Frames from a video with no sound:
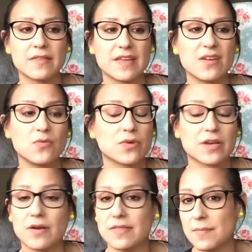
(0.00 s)
They don't want
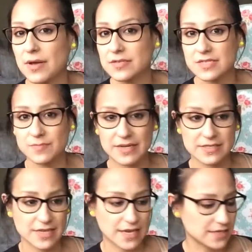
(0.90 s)
to go in their Moses
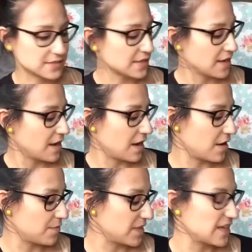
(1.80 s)
baskets.
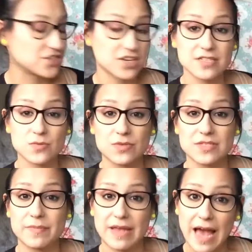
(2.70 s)
They just
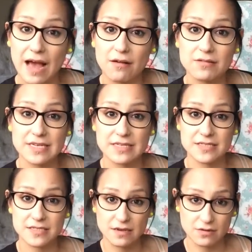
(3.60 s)
want to be held
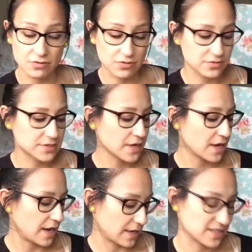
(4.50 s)
and snuggled
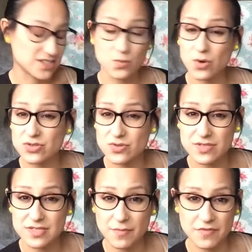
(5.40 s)
and
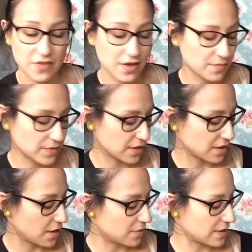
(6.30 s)
swaddled, some of them, you
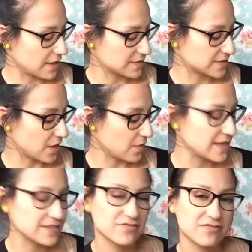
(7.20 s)
know. So
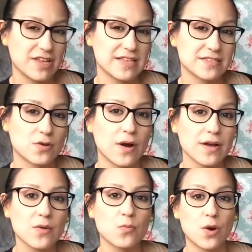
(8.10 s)
it's
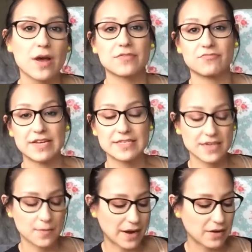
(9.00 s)
quite worth
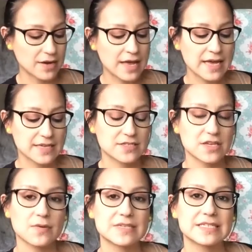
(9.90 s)
reading about, and
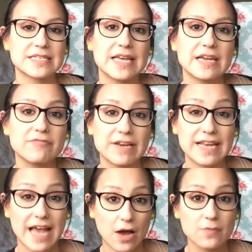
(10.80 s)
so a sling
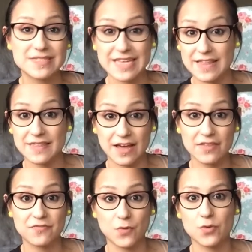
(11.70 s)
really helps in
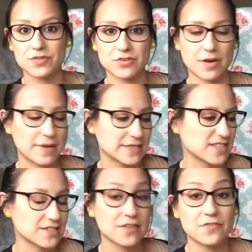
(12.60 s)
that fourth
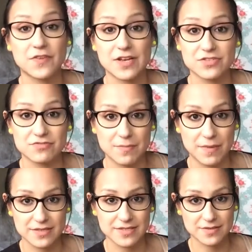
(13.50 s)
trimester, so the first 3
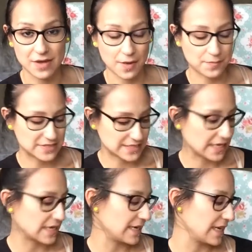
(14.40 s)
months
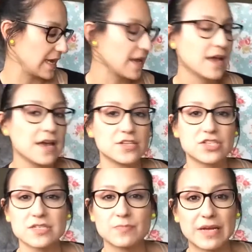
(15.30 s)
particularly,
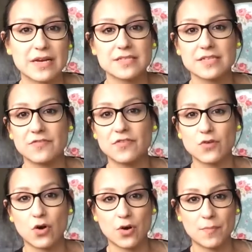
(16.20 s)
just because if
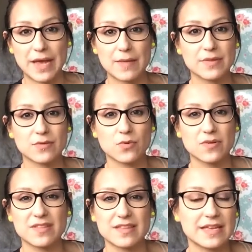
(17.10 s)
you've got a baby
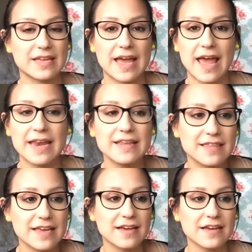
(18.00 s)
that
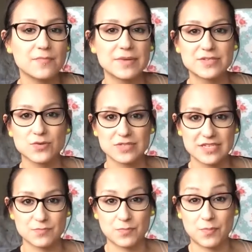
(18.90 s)
anything can be
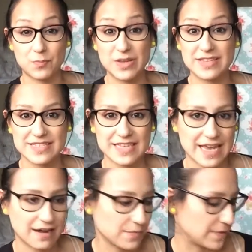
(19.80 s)
sorted with a
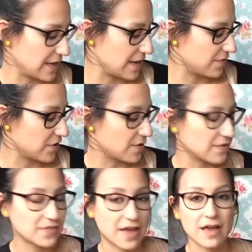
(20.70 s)
sling, I believe, you know.
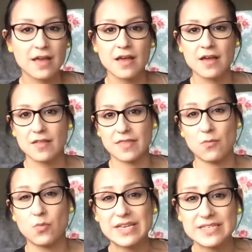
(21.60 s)
If
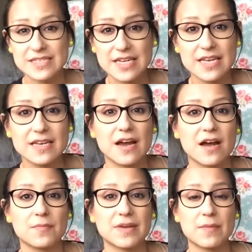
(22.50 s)
they're windy,
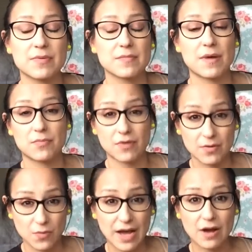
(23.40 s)
keeping them
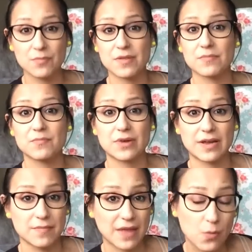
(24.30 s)
upright will help them
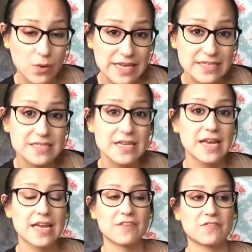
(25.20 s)
bring up their wind.
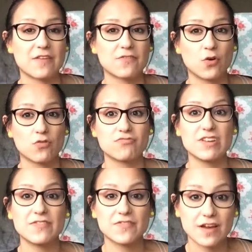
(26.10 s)
If they've got
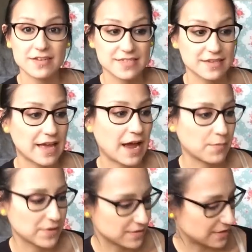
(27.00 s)
reflux,
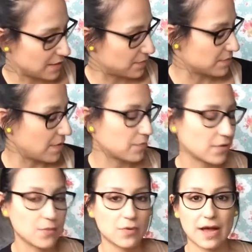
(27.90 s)
keeping them
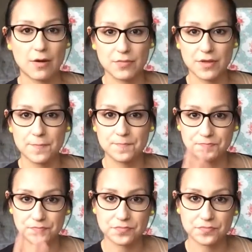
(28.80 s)
upright will help them